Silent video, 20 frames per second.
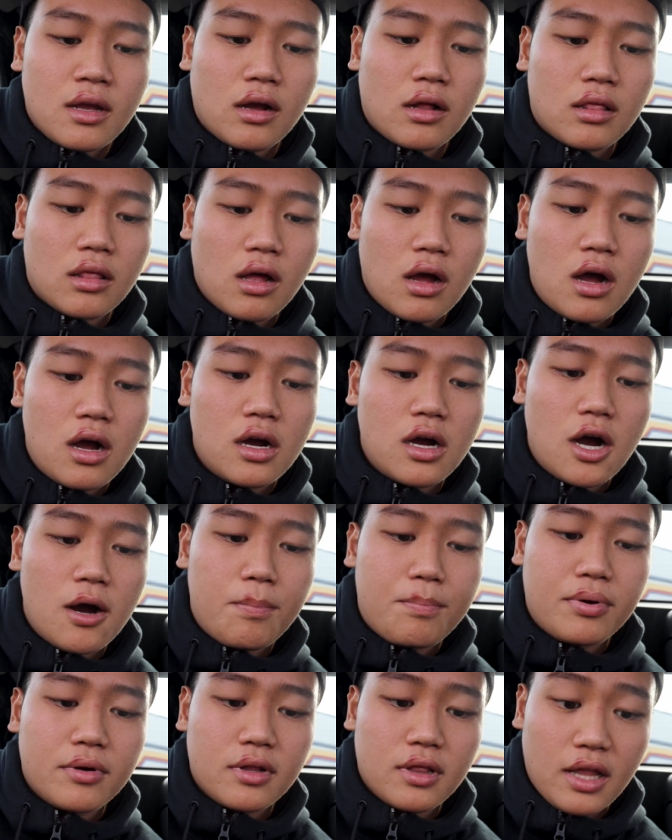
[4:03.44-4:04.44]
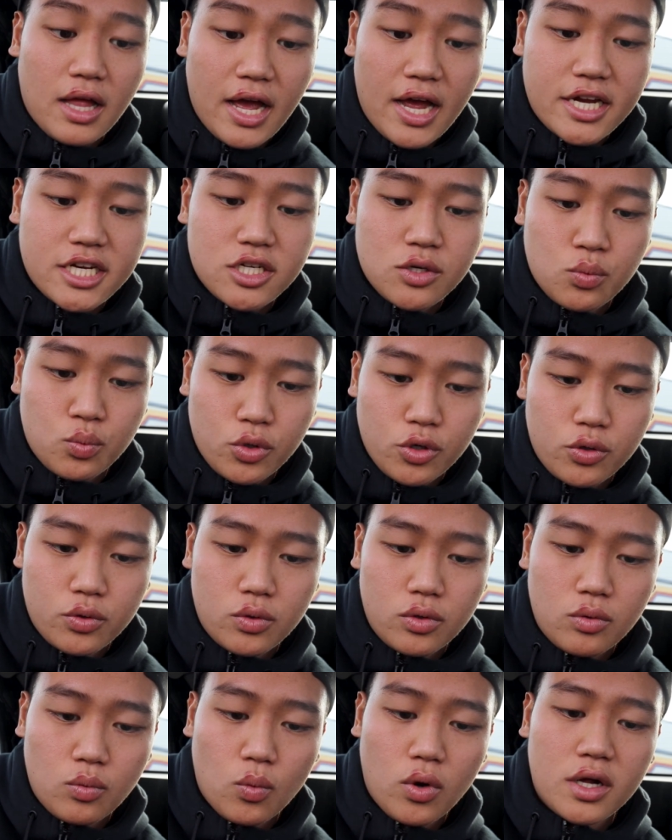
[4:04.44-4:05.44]
along upper lash
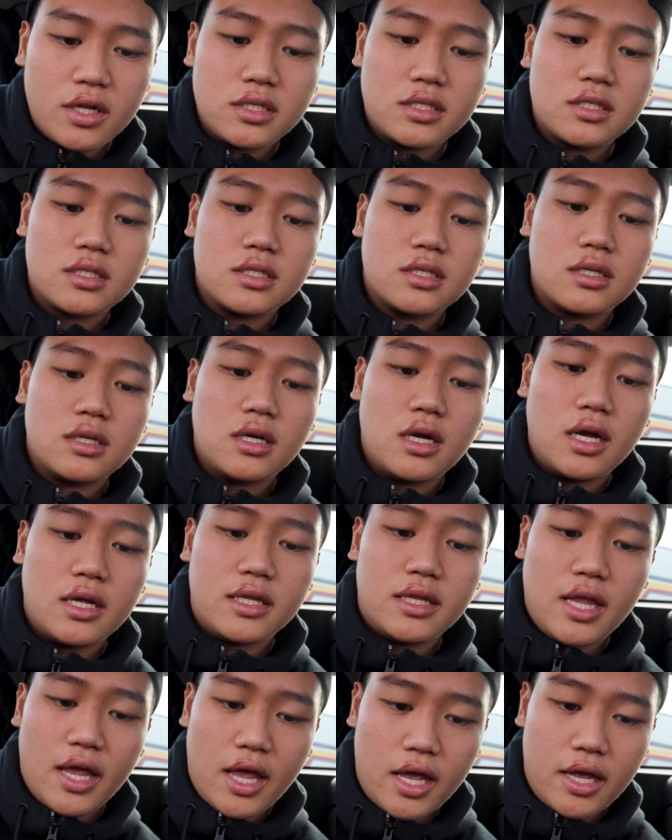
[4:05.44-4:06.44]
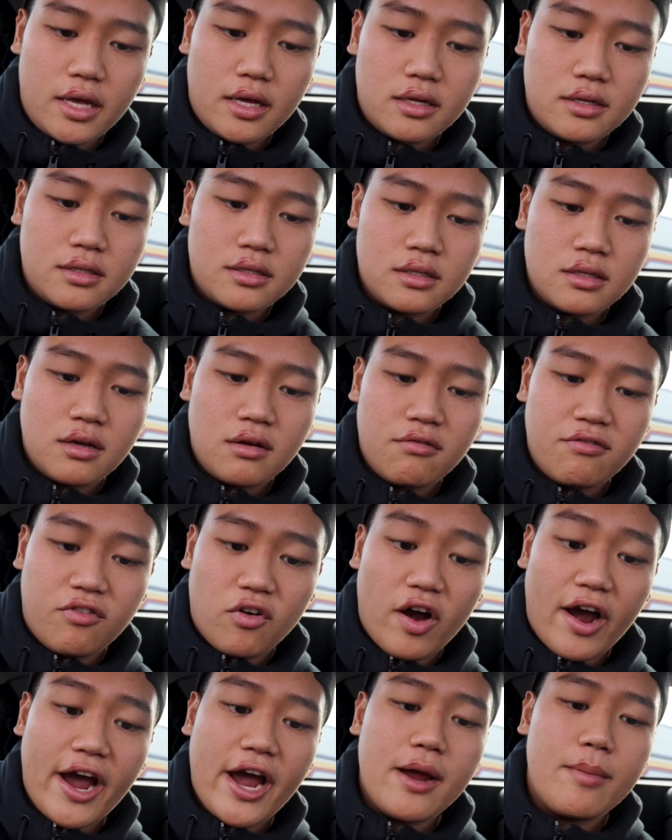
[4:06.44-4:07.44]
root once a day.
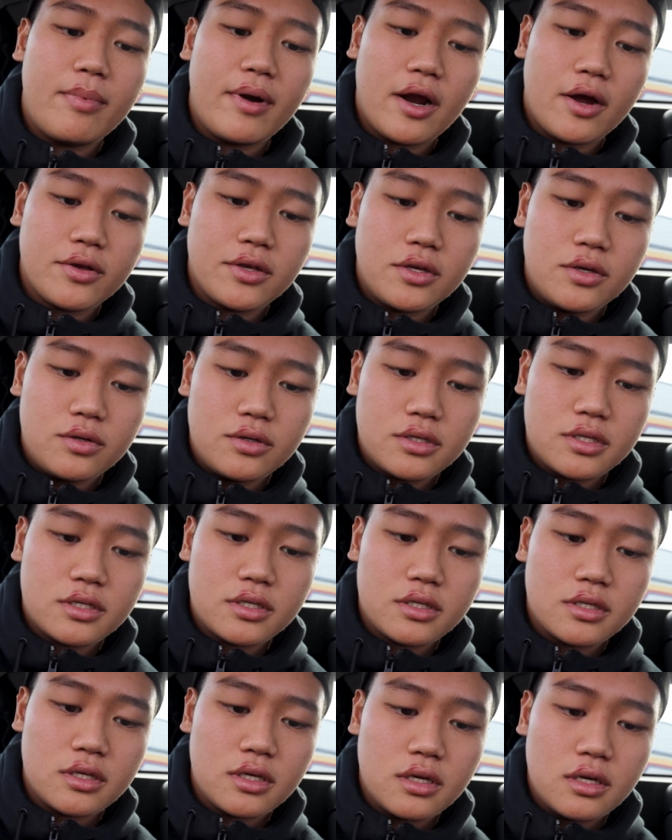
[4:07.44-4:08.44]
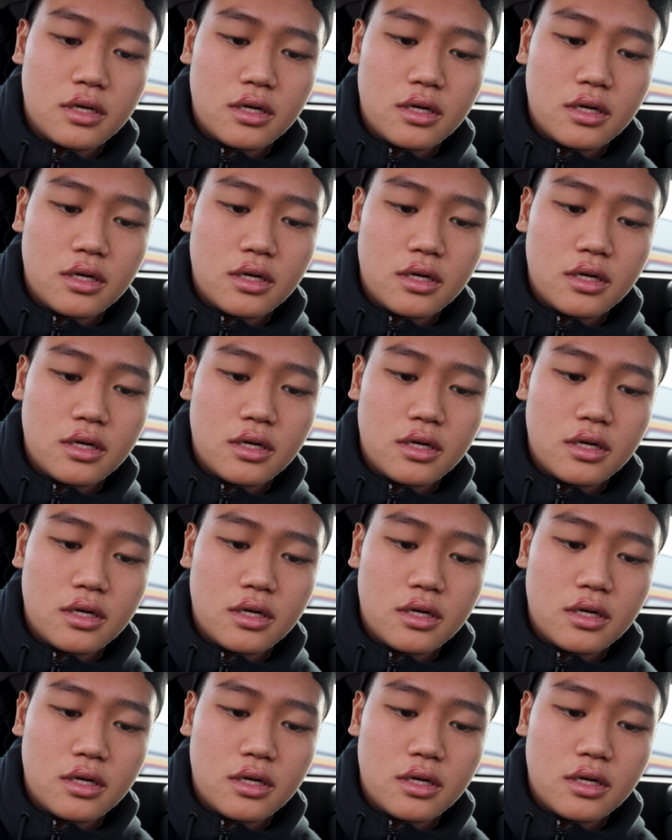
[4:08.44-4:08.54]
For eyebrow use,